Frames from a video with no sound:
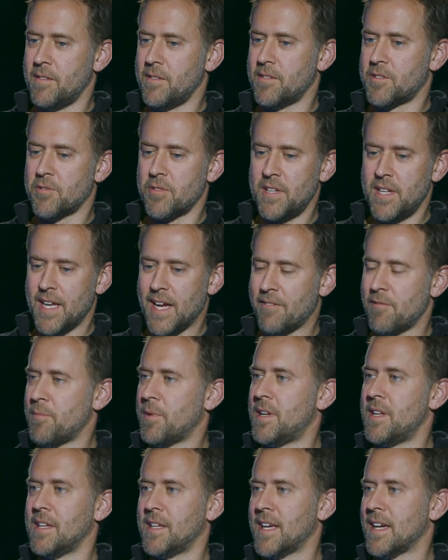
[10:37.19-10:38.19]
treating
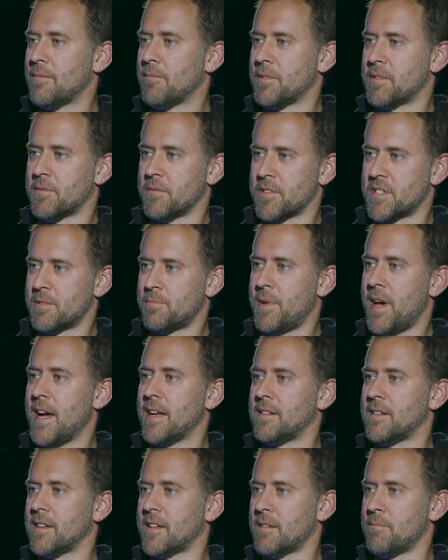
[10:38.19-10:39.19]
everybody, again, with
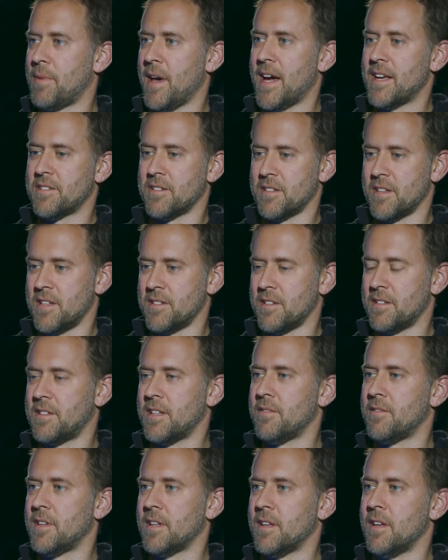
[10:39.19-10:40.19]
respect and compassion and
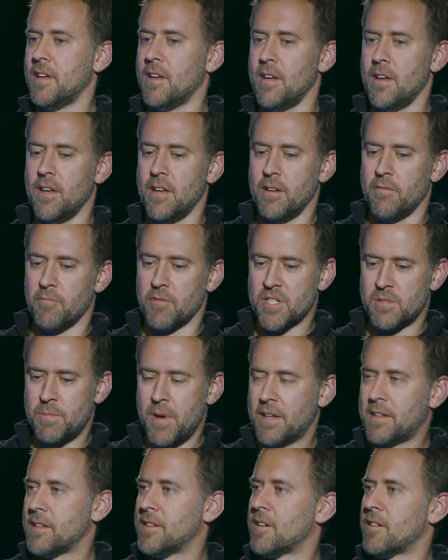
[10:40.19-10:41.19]
sensitivity, sure,
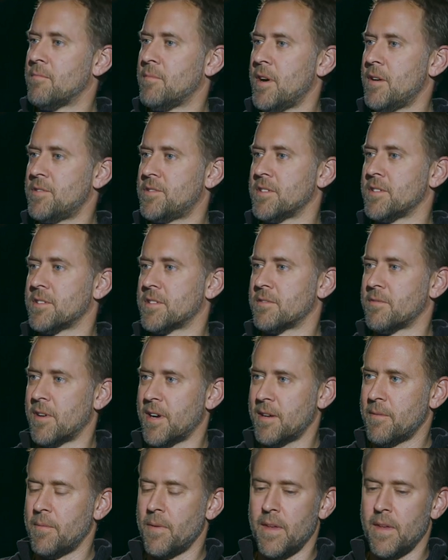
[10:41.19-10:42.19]
respecting their emotions, right?